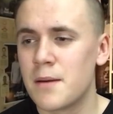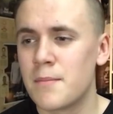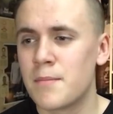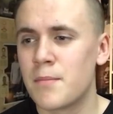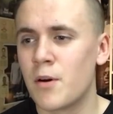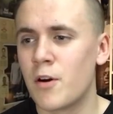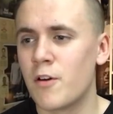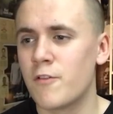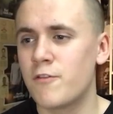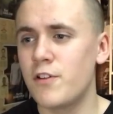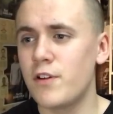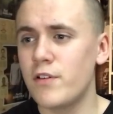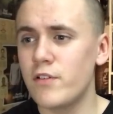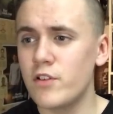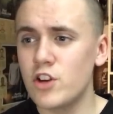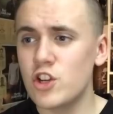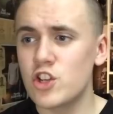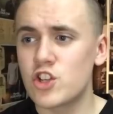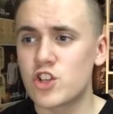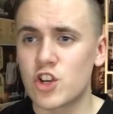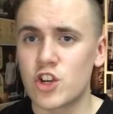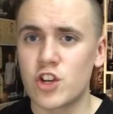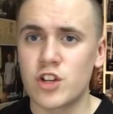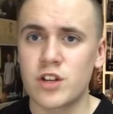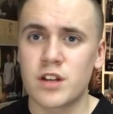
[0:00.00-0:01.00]
But Florent
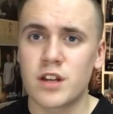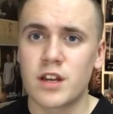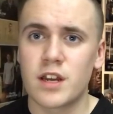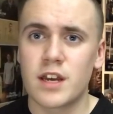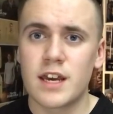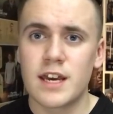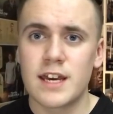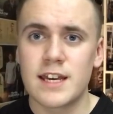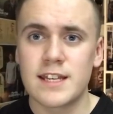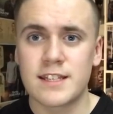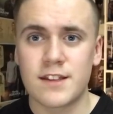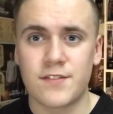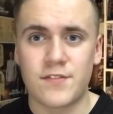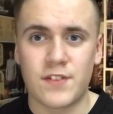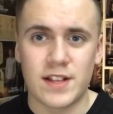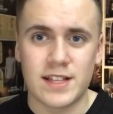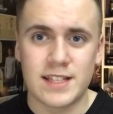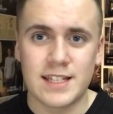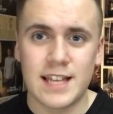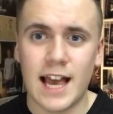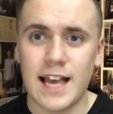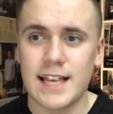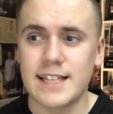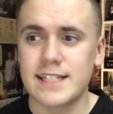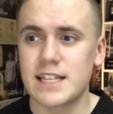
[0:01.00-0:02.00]
Lejeune is a
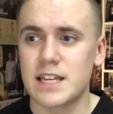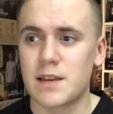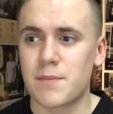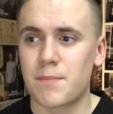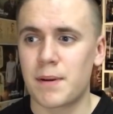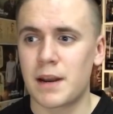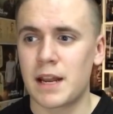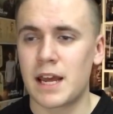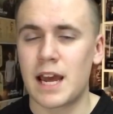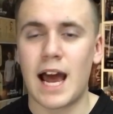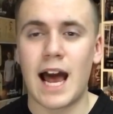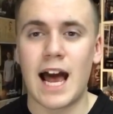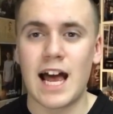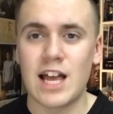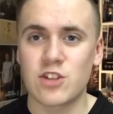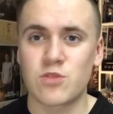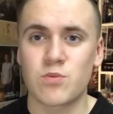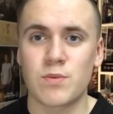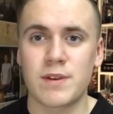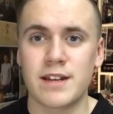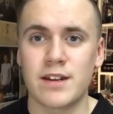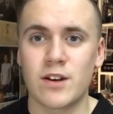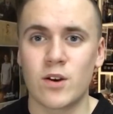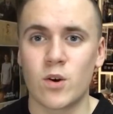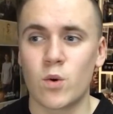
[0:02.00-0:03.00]
fantastic player, as
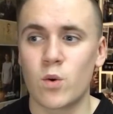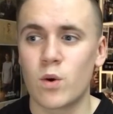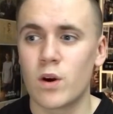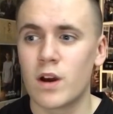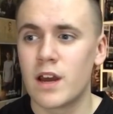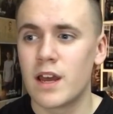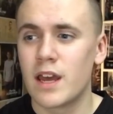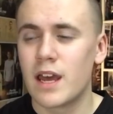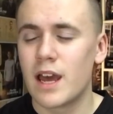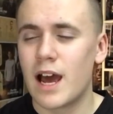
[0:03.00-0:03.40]
we know,